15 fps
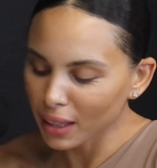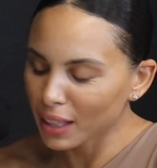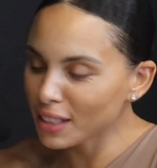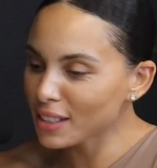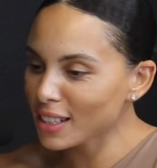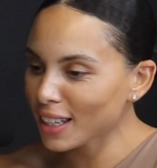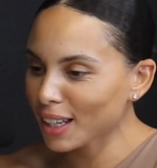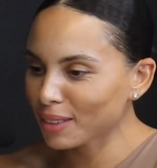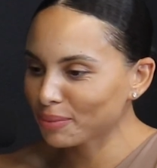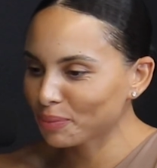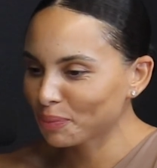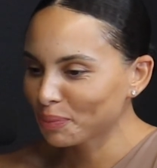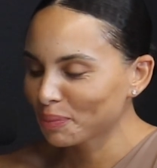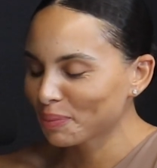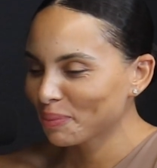Lindsey,
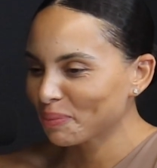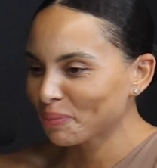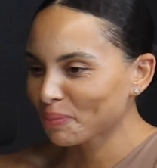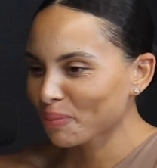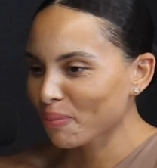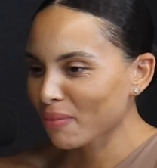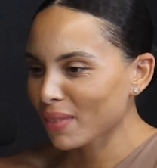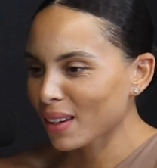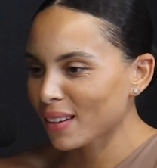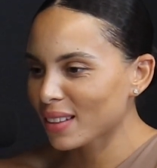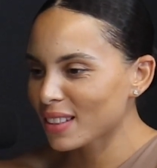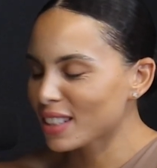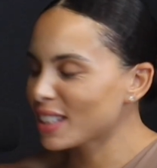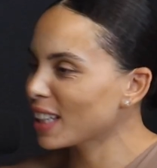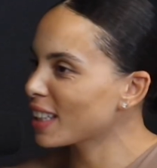
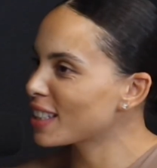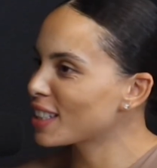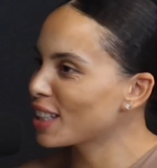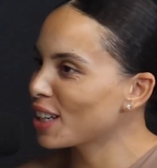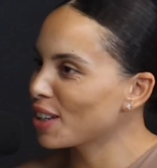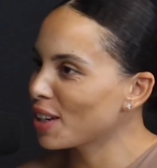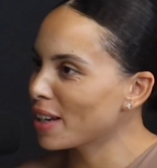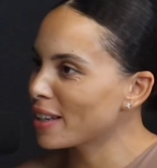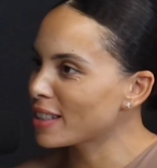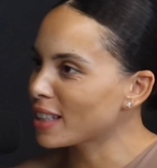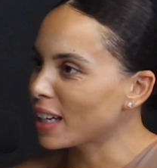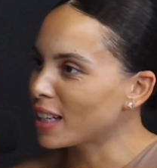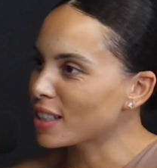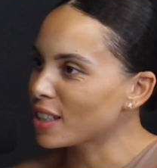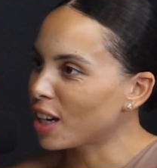16
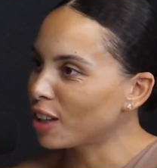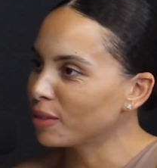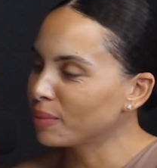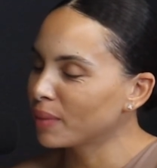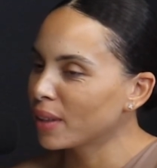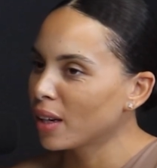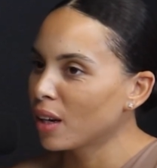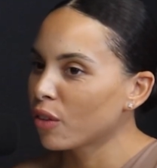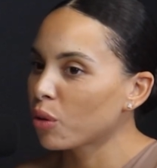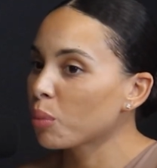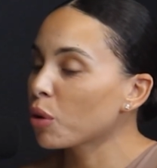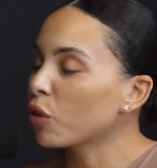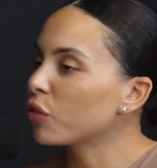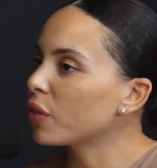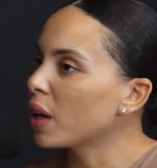years later
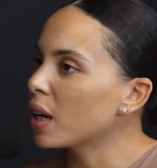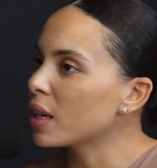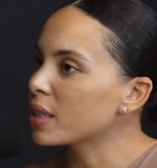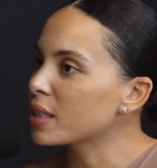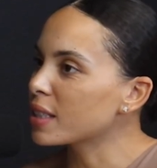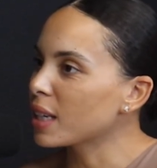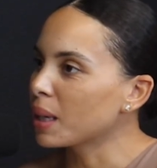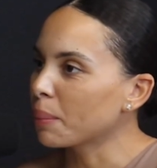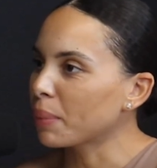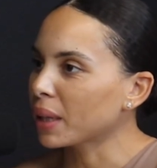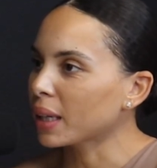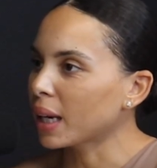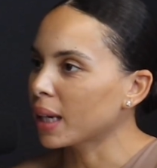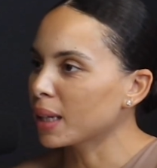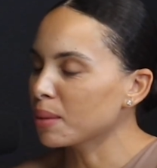from your first
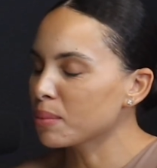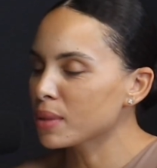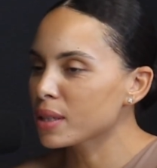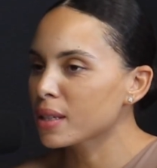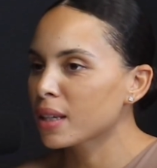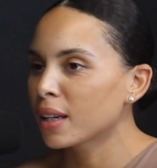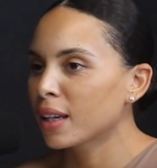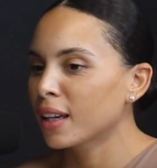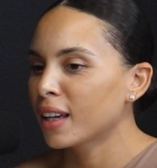Olympic Games,